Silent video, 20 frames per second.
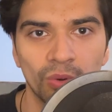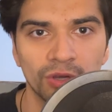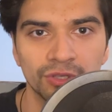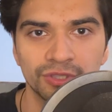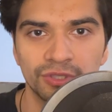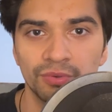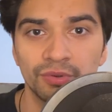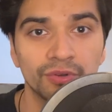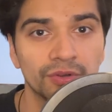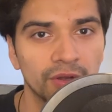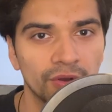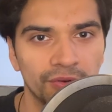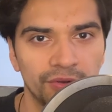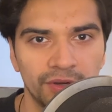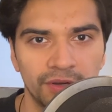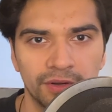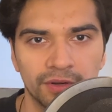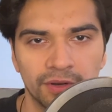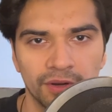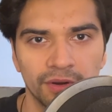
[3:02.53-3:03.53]
while she was
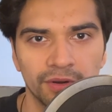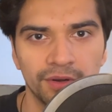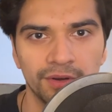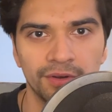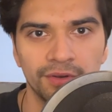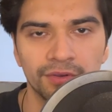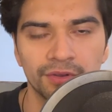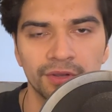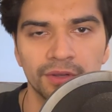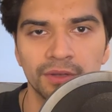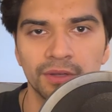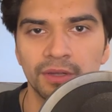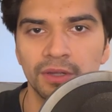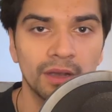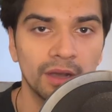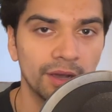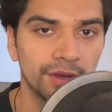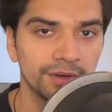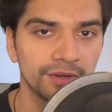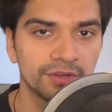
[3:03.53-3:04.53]
closing the curtains.
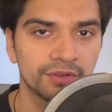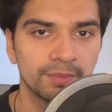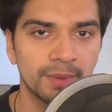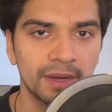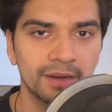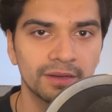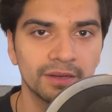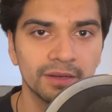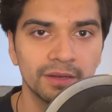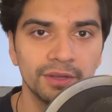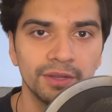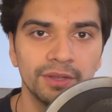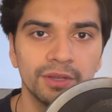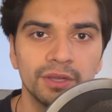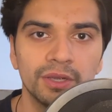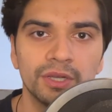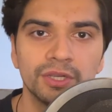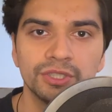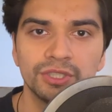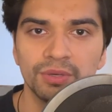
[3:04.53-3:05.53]
Unexpectedly,
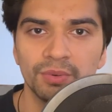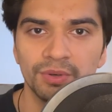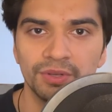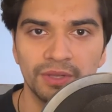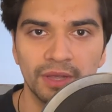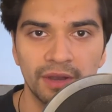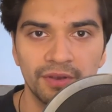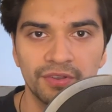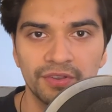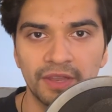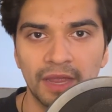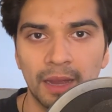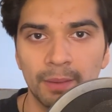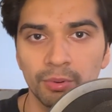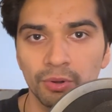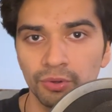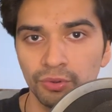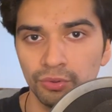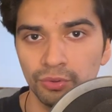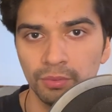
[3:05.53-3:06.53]
she would then stab
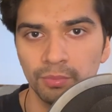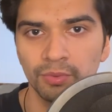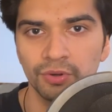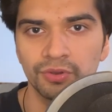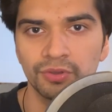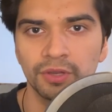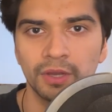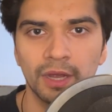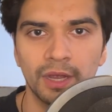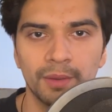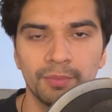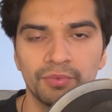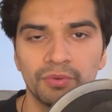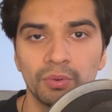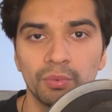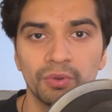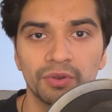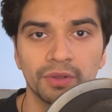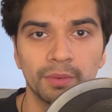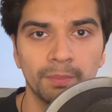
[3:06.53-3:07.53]
her numerous times
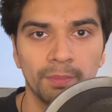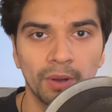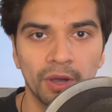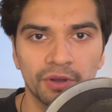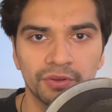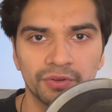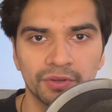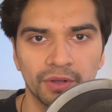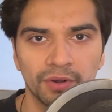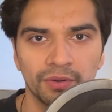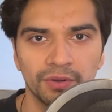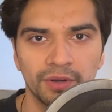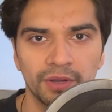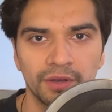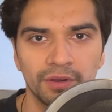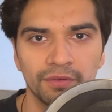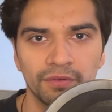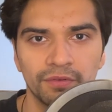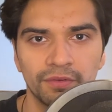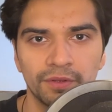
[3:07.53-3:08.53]
with a box cutter
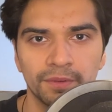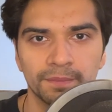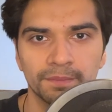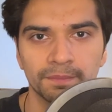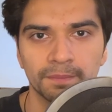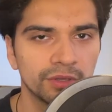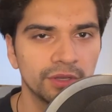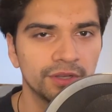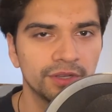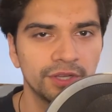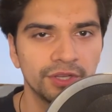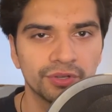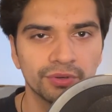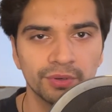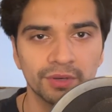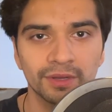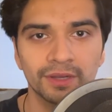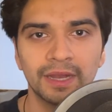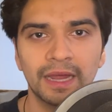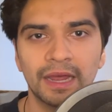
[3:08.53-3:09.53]
knife. The teacher
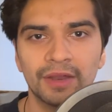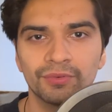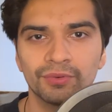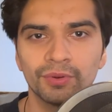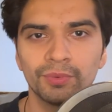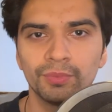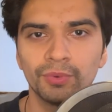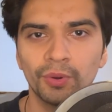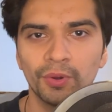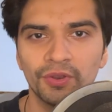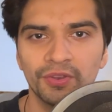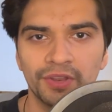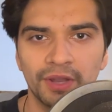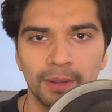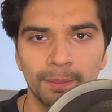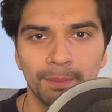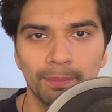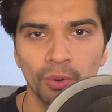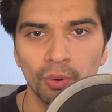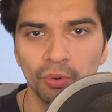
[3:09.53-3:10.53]
in the classroom noticed
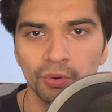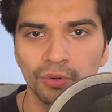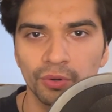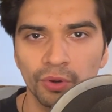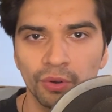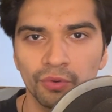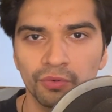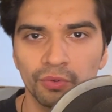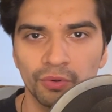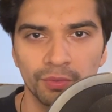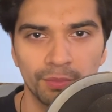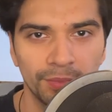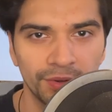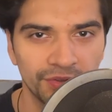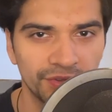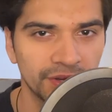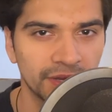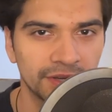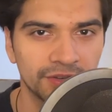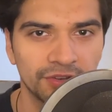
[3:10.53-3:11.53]
that both girls were
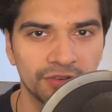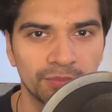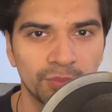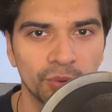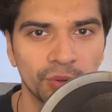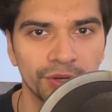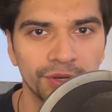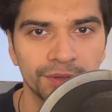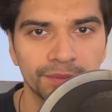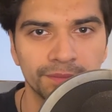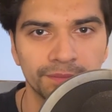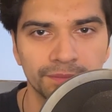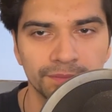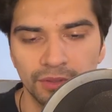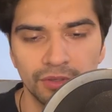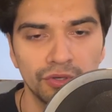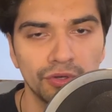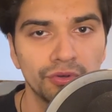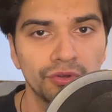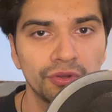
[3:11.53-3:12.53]
missing at this point.
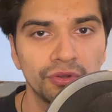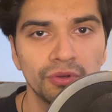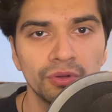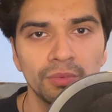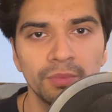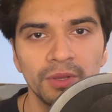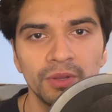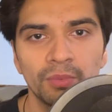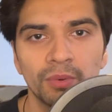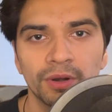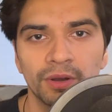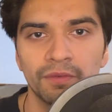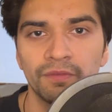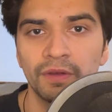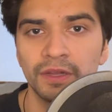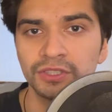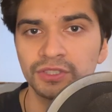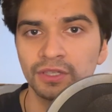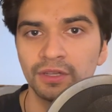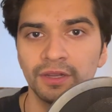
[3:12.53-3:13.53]
Natsumi would
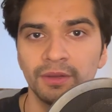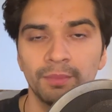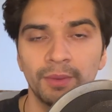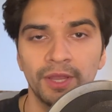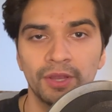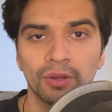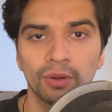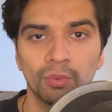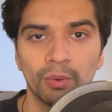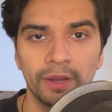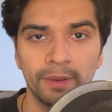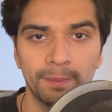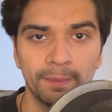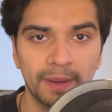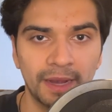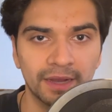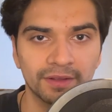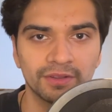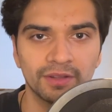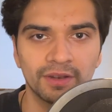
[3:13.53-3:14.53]
eventually make her way
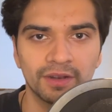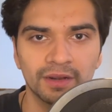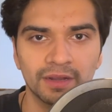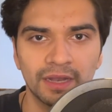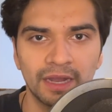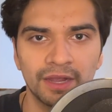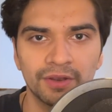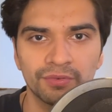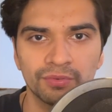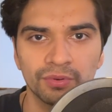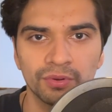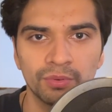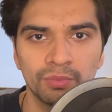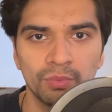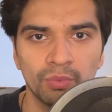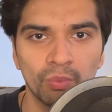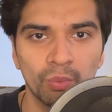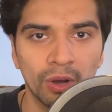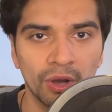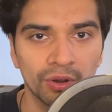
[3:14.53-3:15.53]
back to the
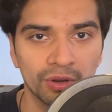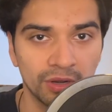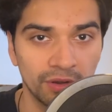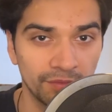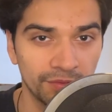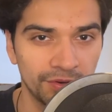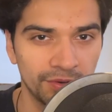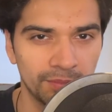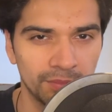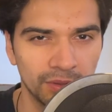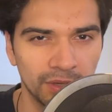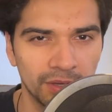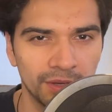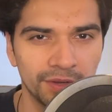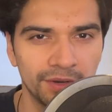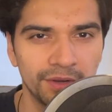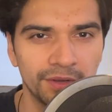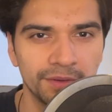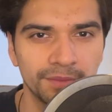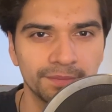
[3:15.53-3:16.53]
classroom while covered in
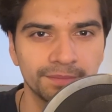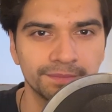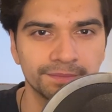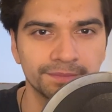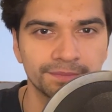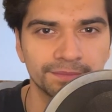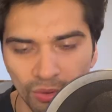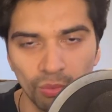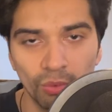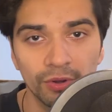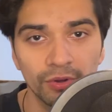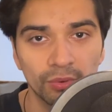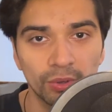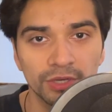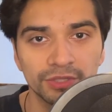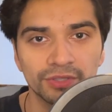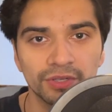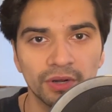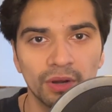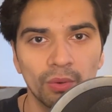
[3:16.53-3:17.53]
blood. When
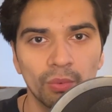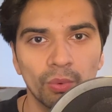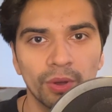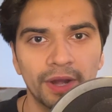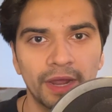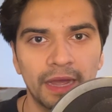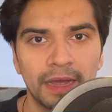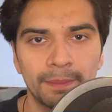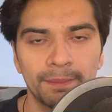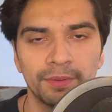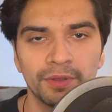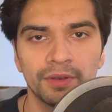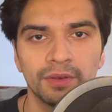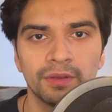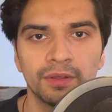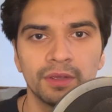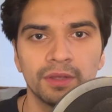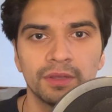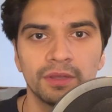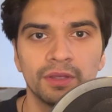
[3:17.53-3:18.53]
questioned on what happened,
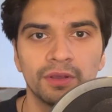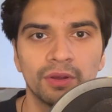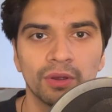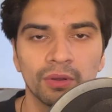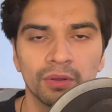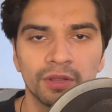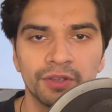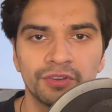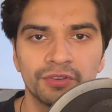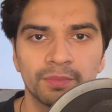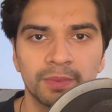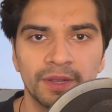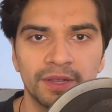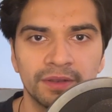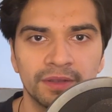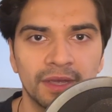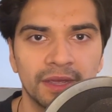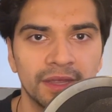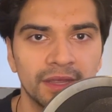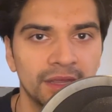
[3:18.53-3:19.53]
the girl
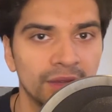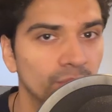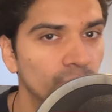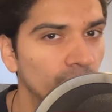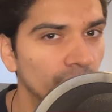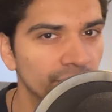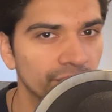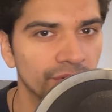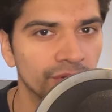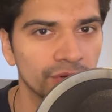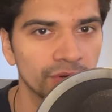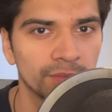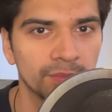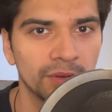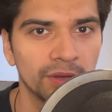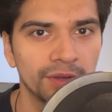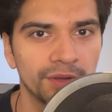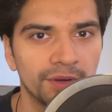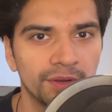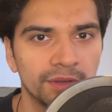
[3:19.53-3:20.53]
explained that it wasn't her
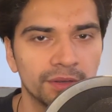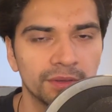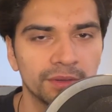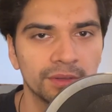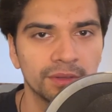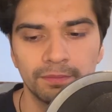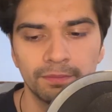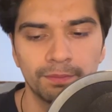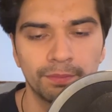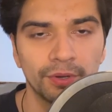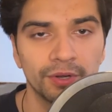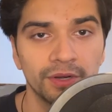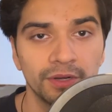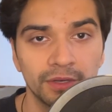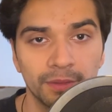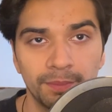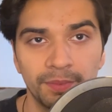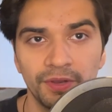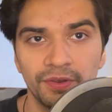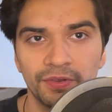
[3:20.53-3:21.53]
blood. Putting
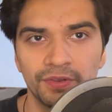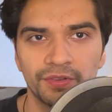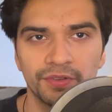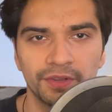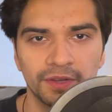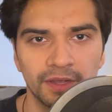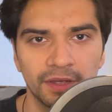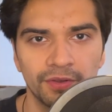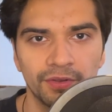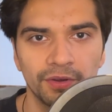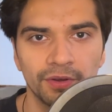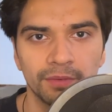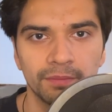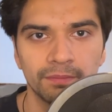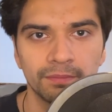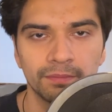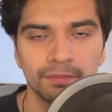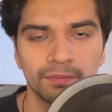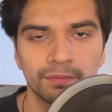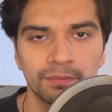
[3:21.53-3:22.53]
the pieces together,
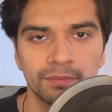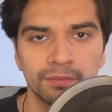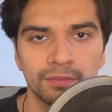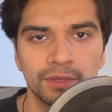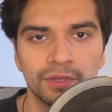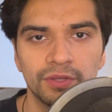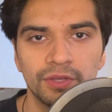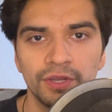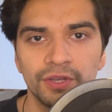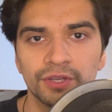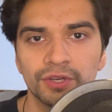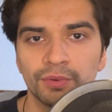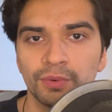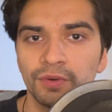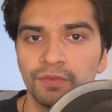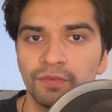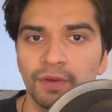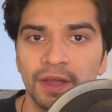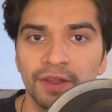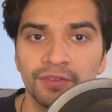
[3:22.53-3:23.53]
the teacher would
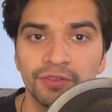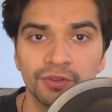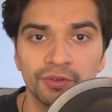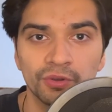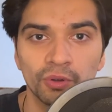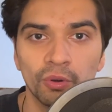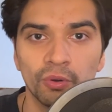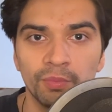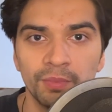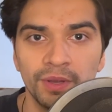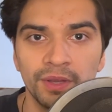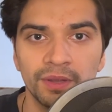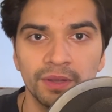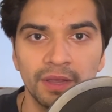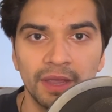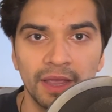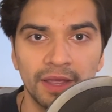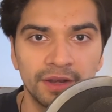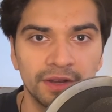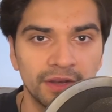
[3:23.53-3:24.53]
find Satomi
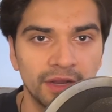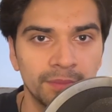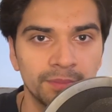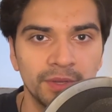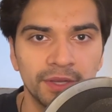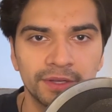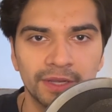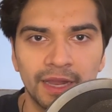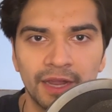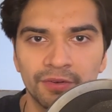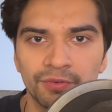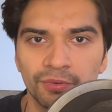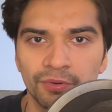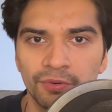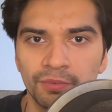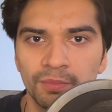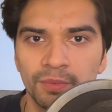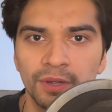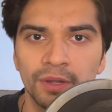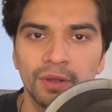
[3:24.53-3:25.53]
in an empty
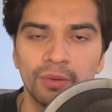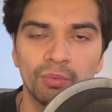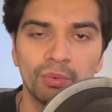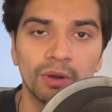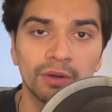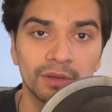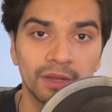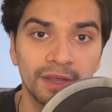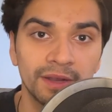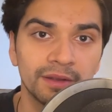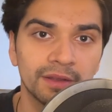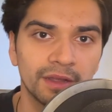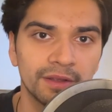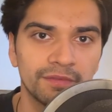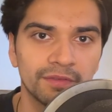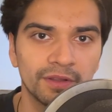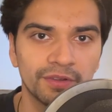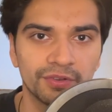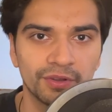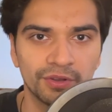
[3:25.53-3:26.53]
classroom while laying
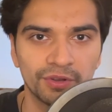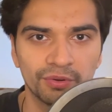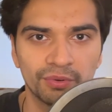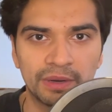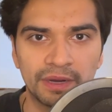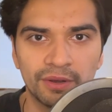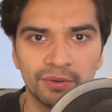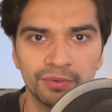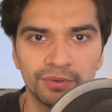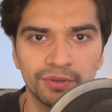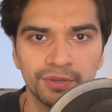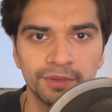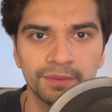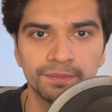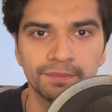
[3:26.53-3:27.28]
lifeless on the ground.